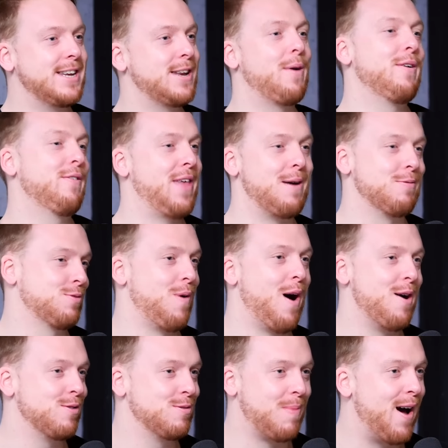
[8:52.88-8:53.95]
know if that was why I
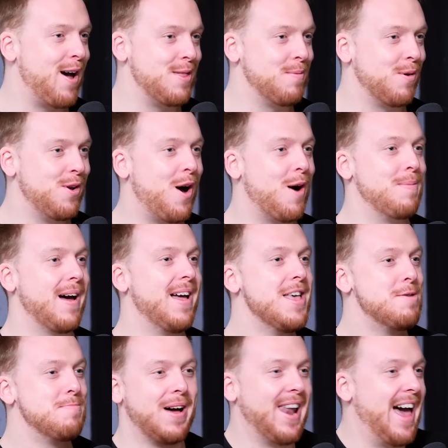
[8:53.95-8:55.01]
was buying them or not. But,
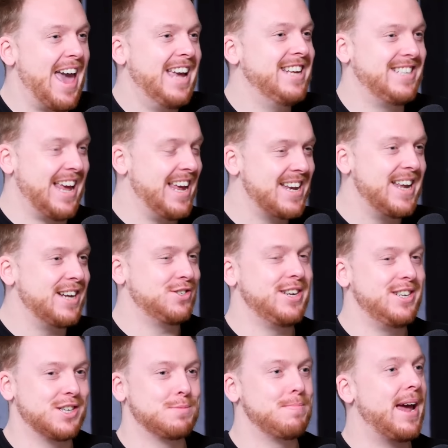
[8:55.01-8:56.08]
but like he he'd literally
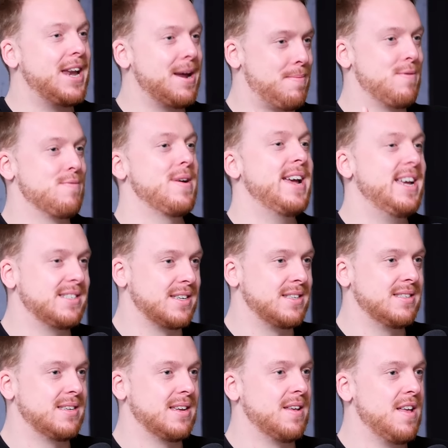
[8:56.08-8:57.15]
just made up a reason
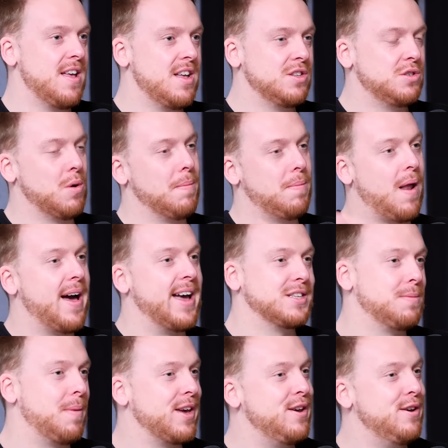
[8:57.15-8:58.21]
to, to apply it to
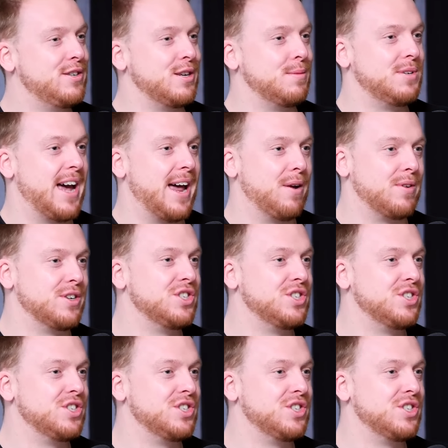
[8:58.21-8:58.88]
my YouTube channel and